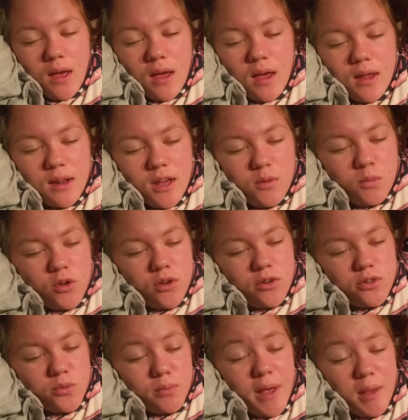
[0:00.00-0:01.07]
And now I'm going
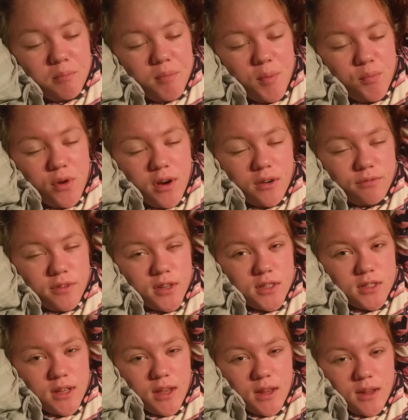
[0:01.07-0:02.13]
to make my breakfast
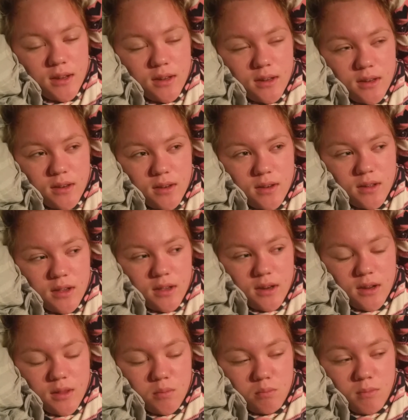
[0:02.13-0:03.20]
and eat
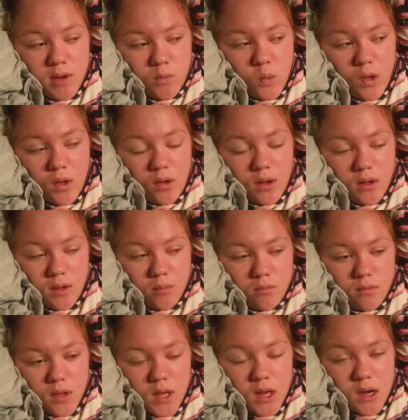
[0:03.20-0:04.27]
it. Meanwhile, I'm
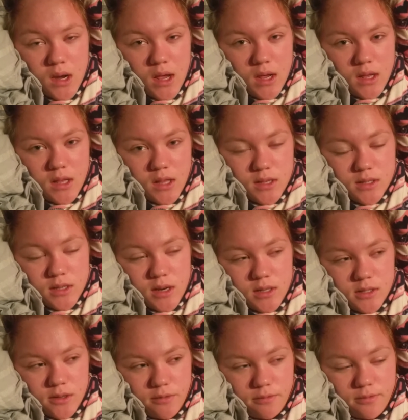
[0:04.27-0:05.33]
editing yesterday's
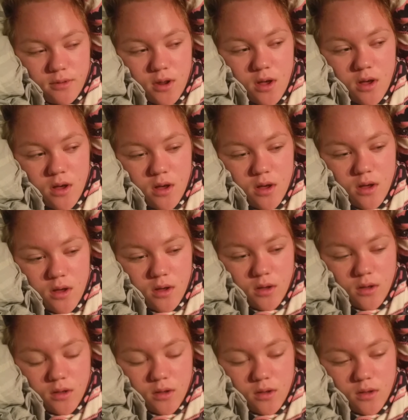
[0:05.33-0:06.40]
vlog.
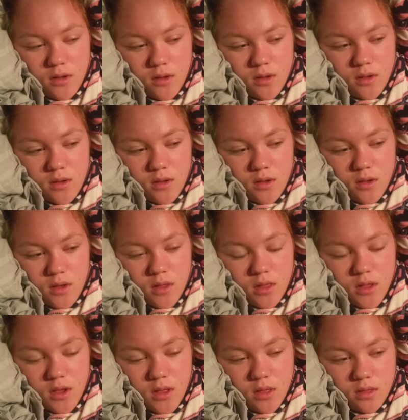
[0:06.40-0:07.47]
And
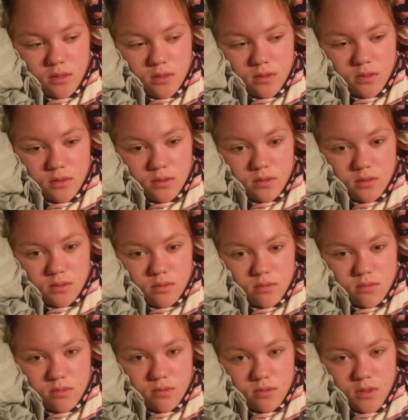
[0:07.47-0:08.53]
then
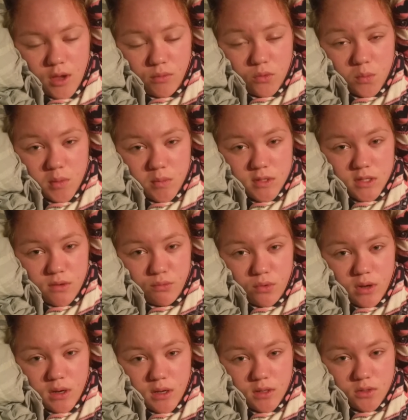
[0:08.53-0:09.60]
I have to make myself
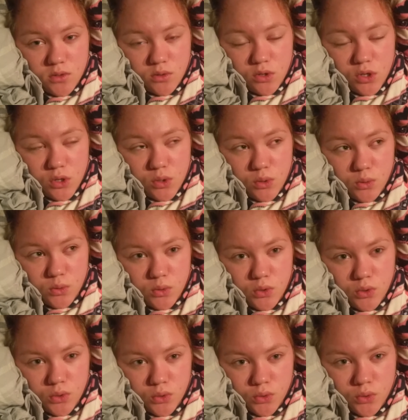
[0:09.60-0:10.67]
ready to go
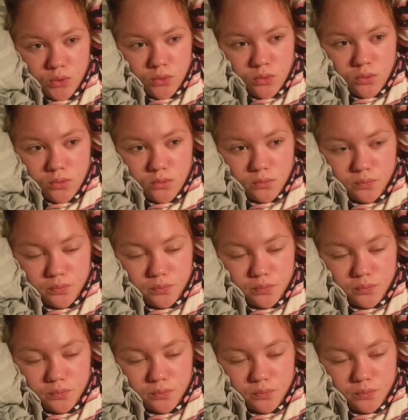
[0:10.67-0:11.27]
to